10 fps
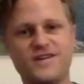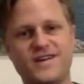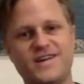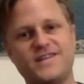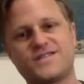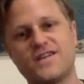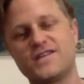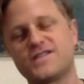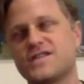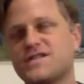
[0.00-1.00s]
It's
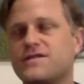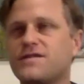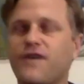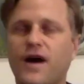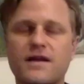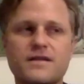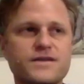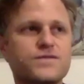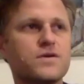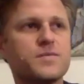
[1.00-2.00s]
nice to finally
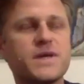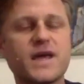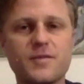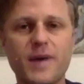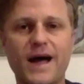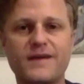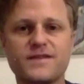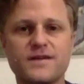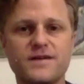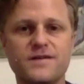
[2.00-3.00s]
sort of be getting back
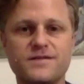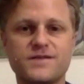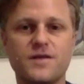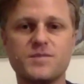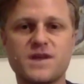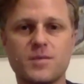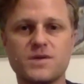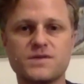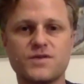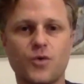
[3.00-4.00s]
to some
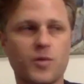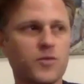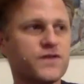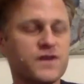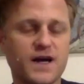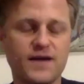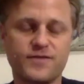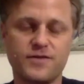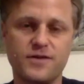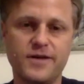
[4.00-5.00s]
semblance of normalcy
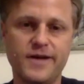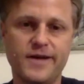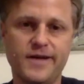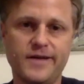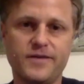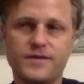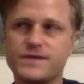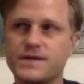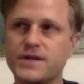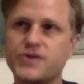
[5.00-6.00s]
after, this
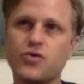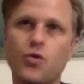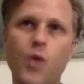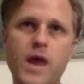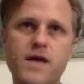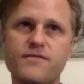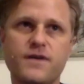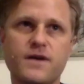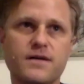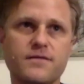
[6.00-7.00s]
initial wave
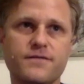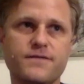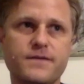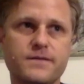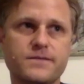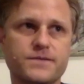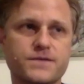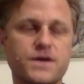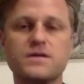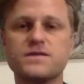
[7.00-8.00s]
of
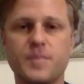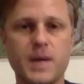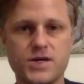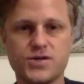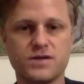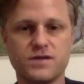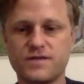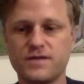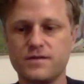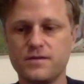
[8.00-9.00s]
just tons of patients
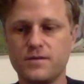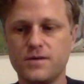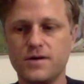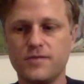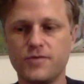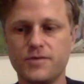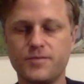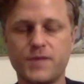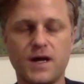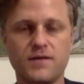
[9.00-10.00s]
and really
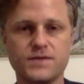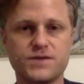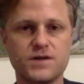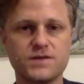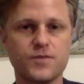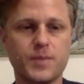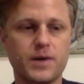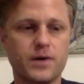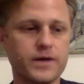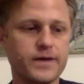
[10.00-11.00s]
kind of a stressful
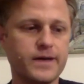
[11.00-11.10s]
period.